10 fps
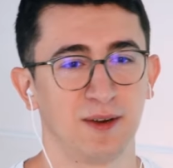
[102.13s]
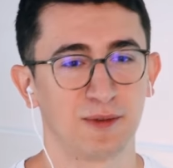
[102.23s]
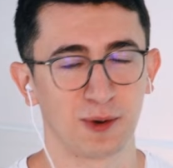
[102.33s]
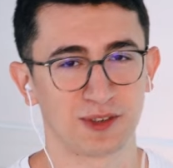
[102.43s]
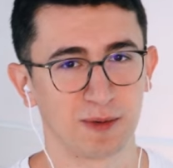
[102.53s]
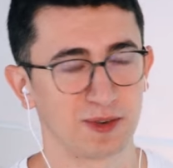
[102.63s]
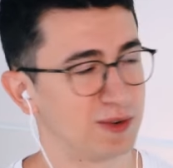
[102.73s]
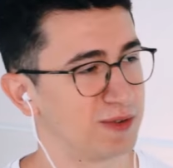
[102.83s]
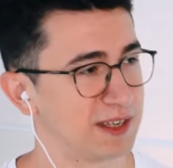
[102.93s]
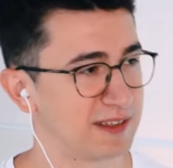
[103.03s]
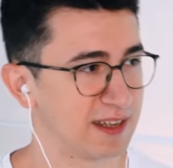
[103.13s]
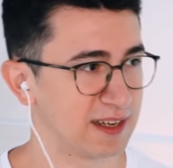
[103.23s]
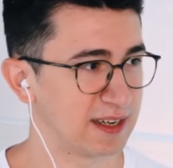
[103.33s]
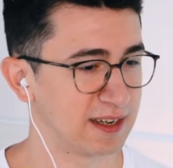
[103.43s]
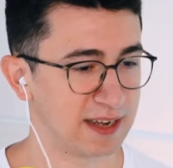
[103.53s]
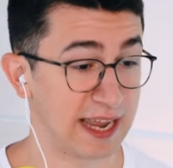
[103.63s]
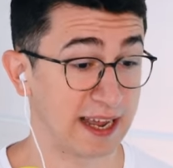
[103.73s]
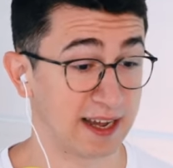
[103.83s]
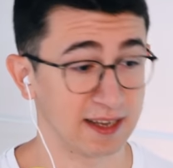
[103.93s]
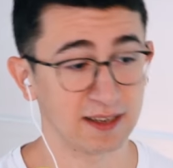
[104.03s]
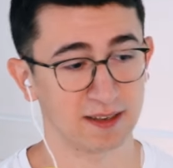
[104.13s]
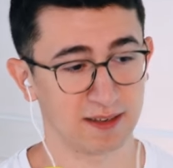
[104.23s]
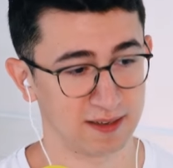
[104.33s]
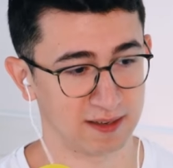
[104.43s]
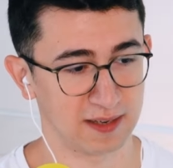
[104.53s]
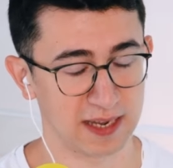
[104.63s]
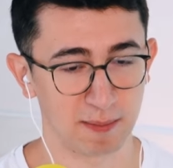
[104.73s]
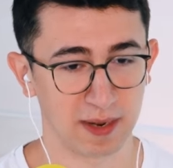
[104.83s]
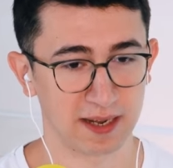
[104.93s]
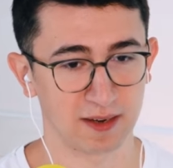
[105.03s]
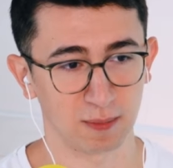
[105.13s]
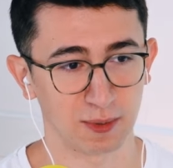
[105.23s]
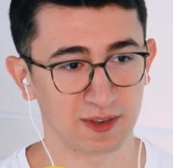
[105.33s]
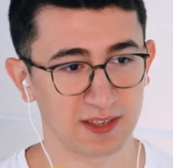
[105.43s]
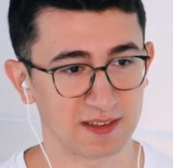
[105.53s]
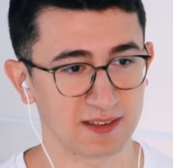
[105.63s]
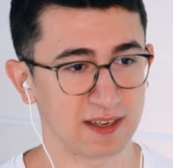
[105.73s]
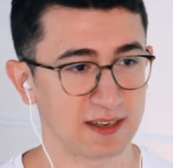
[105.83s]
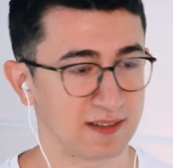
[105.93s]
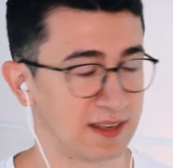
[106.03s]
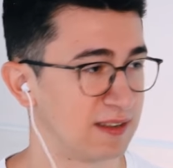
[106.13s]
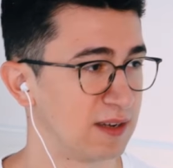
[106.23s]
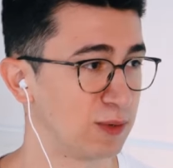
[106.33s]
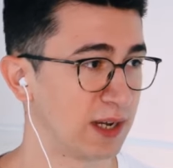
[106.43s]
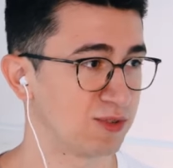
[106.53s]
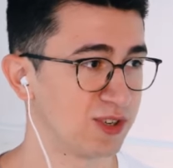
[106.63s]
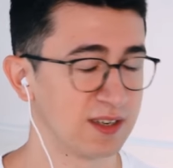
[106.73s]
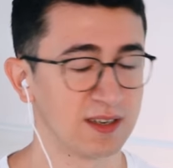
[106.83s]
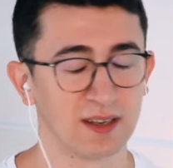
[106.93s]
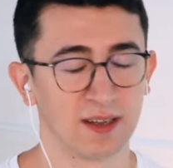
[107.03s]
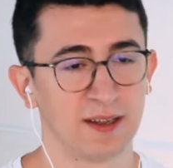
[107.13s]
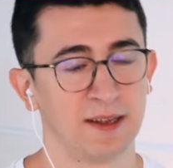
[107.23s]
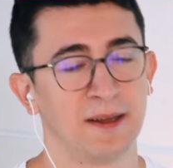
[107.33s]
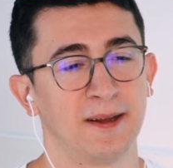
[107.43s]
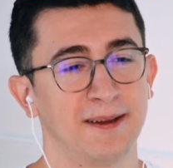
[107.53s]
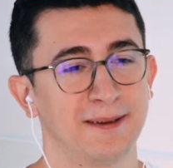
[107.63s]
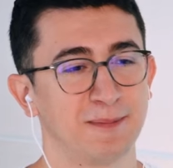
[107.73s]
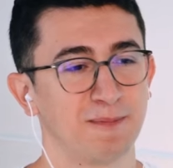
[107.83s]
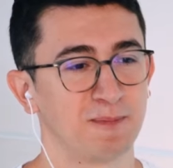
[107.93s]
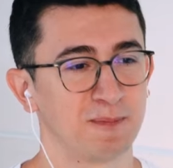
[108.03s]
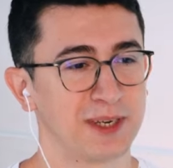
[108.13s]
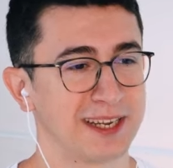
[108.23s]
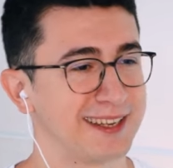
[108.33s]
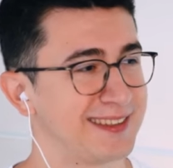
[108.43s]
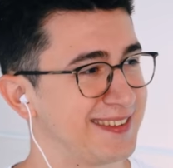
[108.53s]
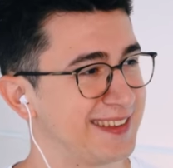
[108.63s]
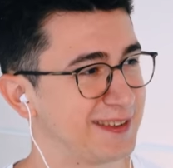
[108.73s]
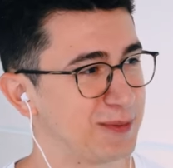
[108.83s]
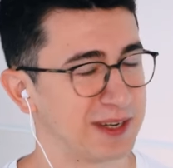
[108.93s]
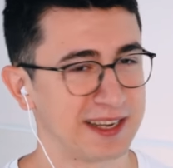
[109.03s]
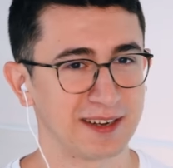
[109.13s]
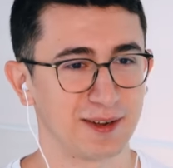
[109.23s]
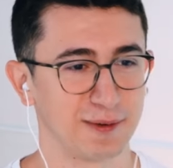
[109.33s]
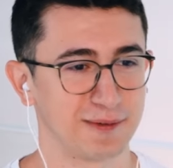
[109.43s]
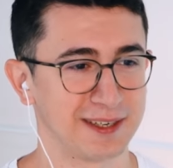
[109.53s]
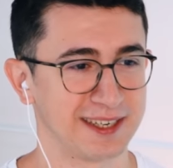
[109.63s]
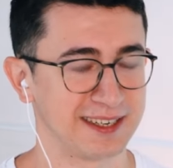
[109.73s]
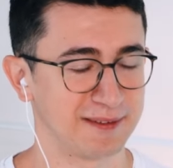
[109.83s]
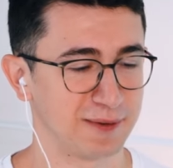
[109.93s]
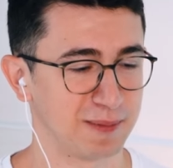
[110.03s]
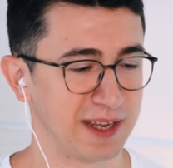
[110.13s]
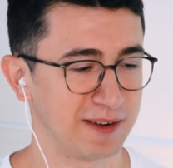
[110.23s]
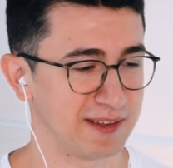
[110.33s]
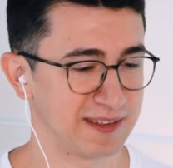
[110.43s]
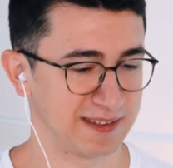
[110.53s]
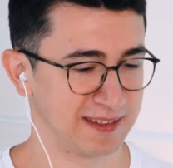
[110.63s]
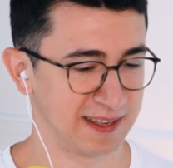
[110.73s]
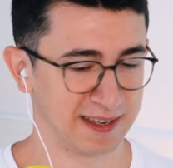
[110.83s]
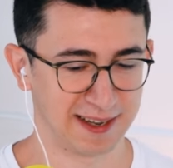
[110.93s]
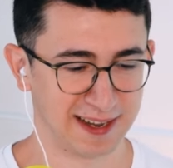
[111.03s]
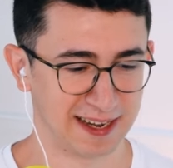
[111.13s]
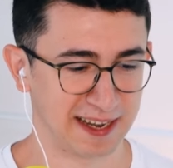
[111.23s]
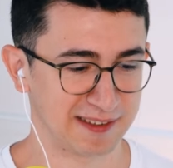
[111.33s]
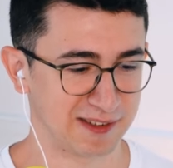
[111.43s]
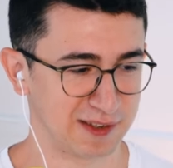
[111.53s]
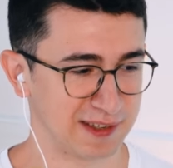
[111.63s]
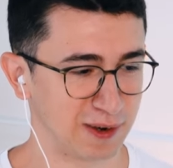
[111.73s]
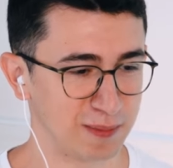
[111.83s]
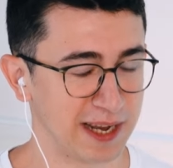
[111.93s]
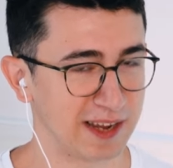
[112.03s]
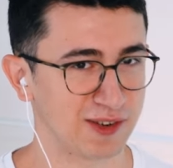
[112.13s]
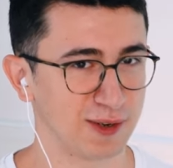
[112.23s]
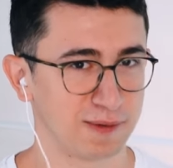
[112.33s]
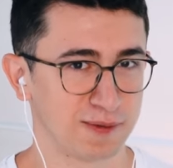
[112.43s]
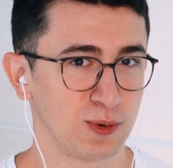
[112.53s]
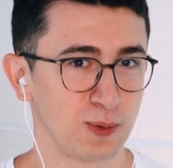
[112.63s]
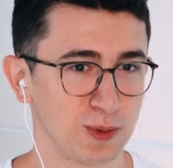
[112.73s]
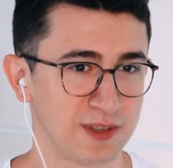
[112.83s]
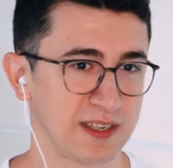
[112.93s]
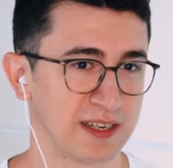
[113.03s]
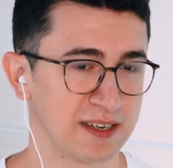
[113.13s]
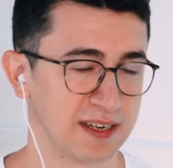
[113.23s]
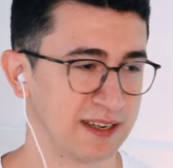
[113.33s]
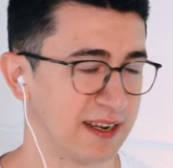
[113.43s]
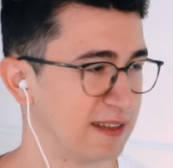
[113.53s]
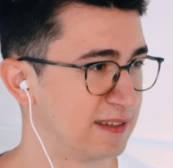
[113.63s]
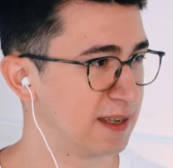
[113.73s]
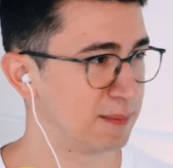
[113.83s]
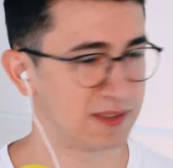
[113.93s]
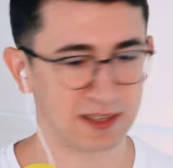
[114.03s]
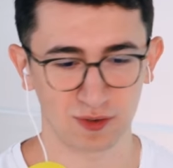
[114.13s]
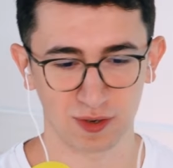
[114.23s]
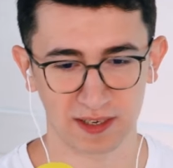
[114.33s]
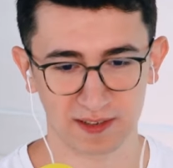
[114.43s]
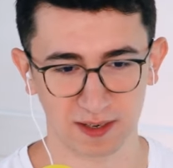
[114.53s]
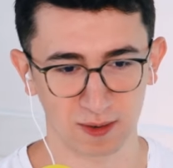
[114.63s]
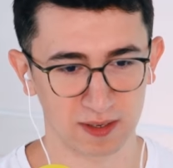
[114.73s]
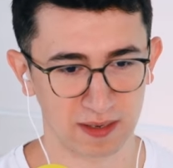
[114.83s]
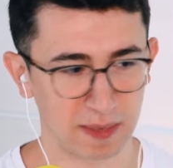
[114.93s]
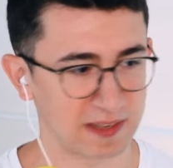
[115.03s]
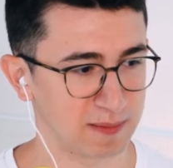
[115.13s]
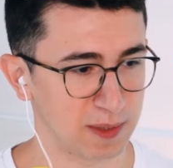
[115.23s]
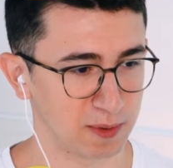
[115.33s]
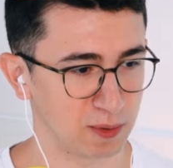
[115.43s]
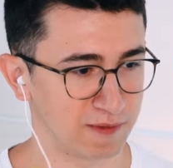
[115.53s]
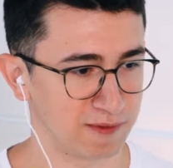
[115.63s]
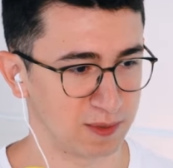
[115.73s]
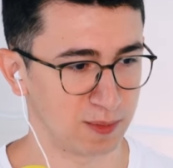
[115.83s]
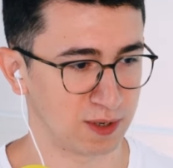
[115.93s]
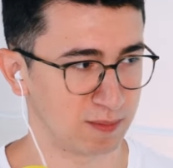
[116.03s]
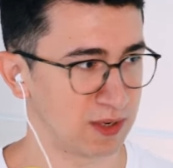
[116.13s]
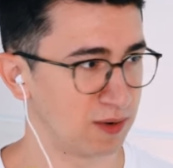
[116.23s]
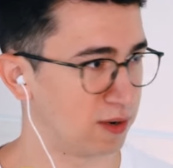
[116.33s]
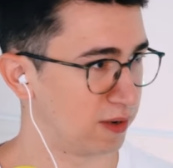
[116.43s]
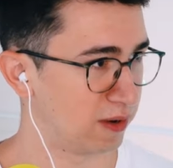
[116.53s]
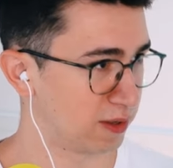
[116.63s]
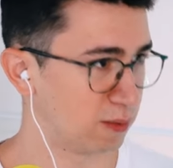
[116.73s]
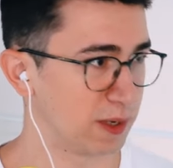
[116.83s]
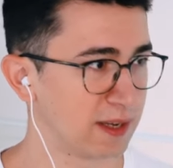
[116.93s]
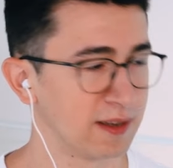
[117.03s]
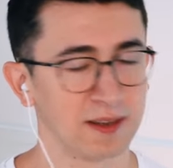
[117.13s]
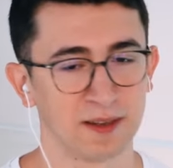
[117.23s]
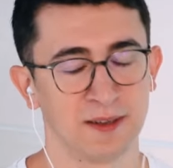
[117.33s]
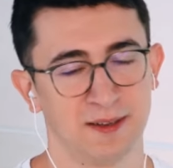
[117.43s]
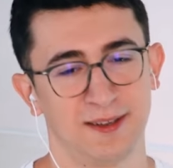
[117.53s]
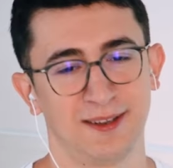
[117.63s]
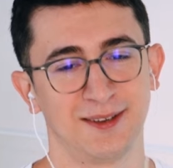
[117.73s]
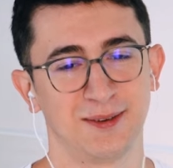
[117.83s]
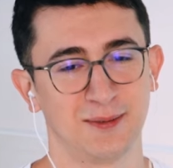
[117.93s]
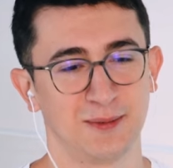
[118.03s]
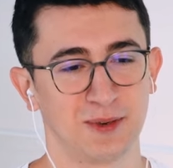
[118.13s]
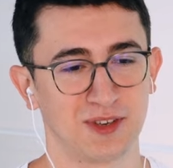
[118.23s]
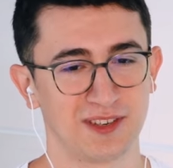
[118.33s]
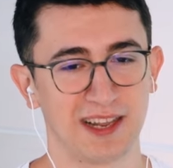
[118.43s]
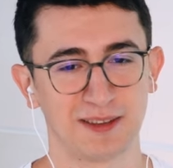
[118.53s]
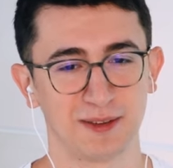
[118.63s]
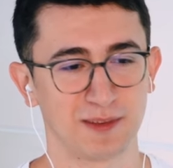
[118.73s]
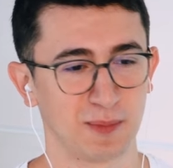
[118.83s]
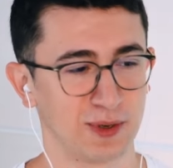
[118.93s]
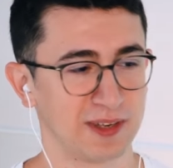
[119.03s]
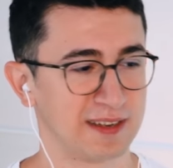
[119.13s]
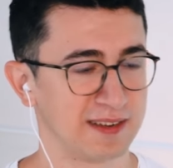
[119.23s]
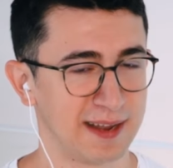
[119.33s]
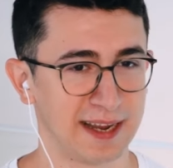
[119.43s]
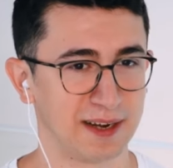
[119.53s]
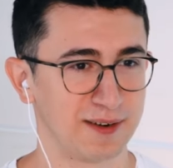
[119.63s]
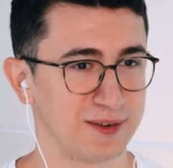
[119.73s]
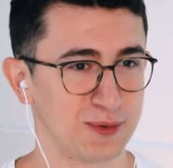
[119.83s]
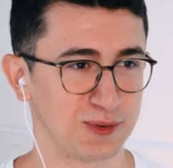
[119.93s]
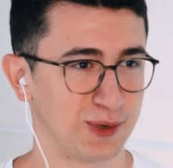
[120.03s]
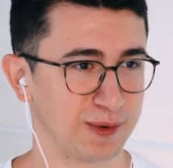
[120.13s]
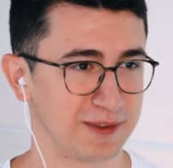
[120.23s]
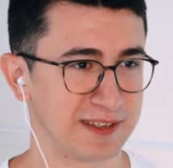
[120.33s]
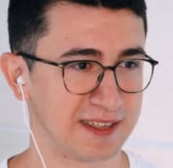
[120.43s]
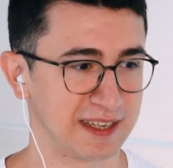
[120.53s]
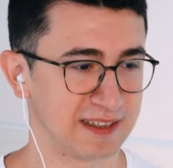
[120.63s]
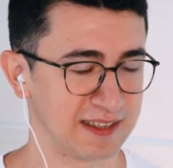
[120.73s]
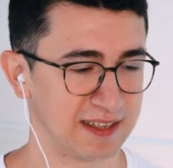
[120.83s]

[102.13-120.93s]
Of course, I was already studying AI in my computer science studies at TU Darmstadt. But yeah, that's where it kicked off. And then from there, it's, I guess, just a culmination of tools and tips and tricks and all the amazing people who have supported me all along the way, mm-hmm. Which has led to this point that I can use all of these things.